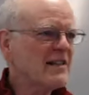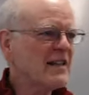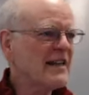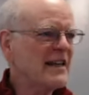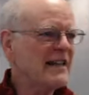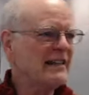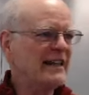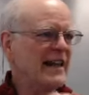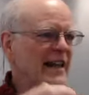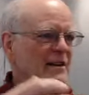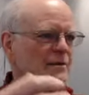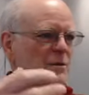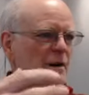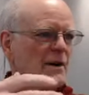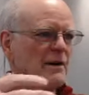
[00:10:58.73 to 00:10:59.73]
the thing at the
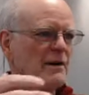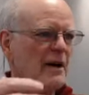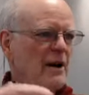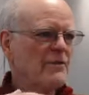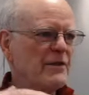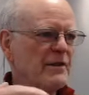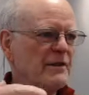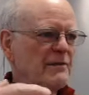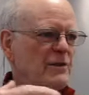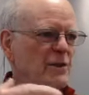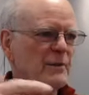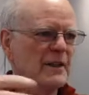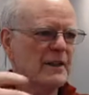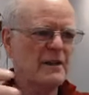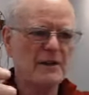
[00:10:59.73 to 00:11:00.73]
end where Alfred you,
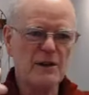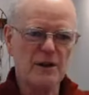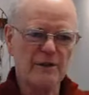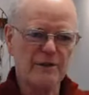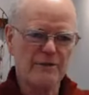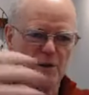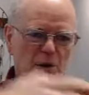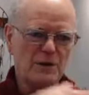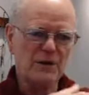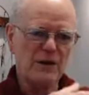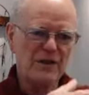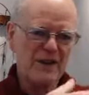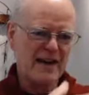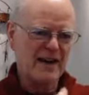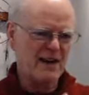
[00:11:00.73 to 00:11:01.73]
you can fold
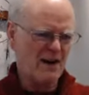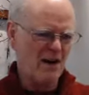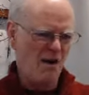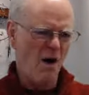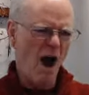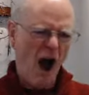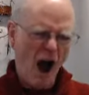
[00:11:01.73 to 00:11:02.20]
the thing yes. and go,